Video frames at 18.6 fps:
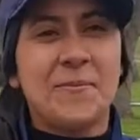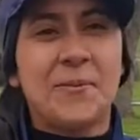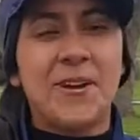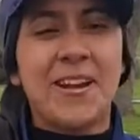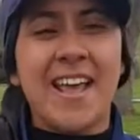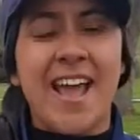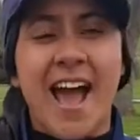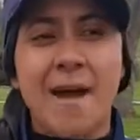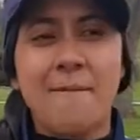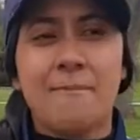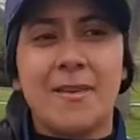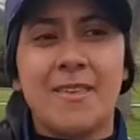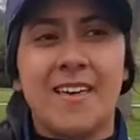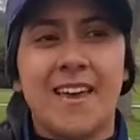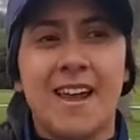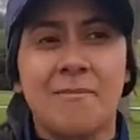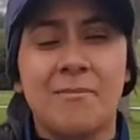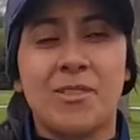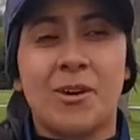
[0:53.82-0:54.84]
Pretty happy
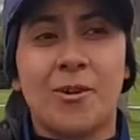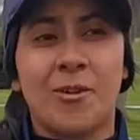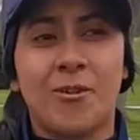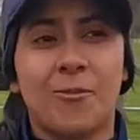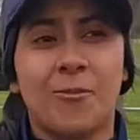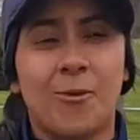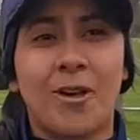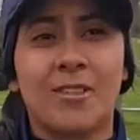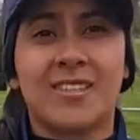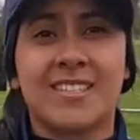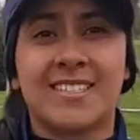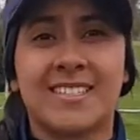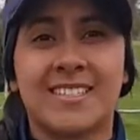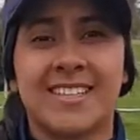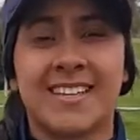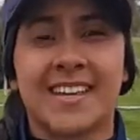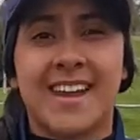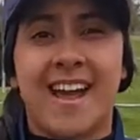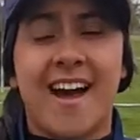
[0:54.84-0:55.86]
that I'm the one to
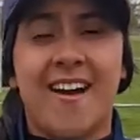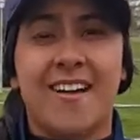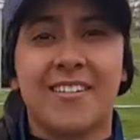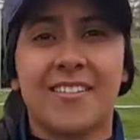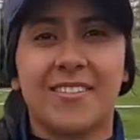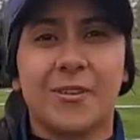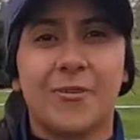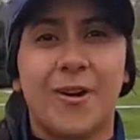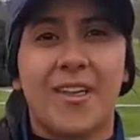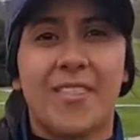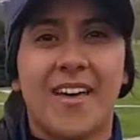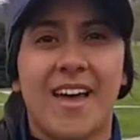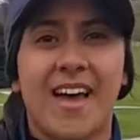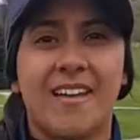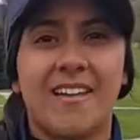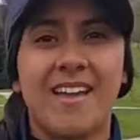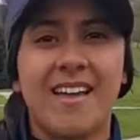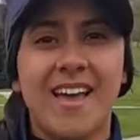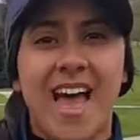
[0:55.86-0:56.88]
stick it out, the one
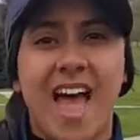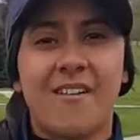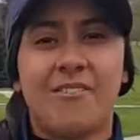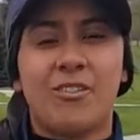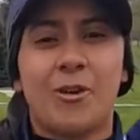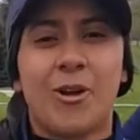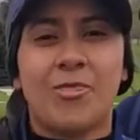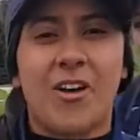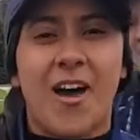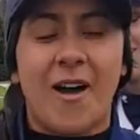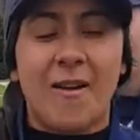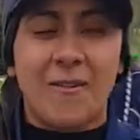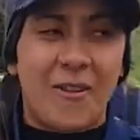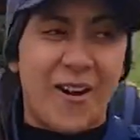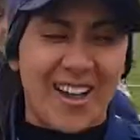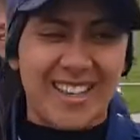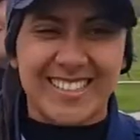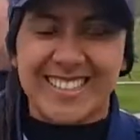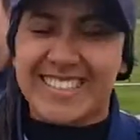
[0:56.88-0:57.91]
that everyone thought
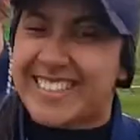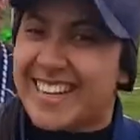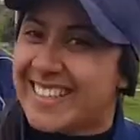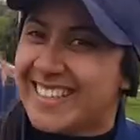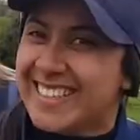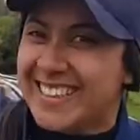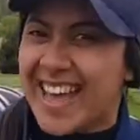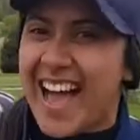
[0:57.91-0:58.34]
wasn't gonna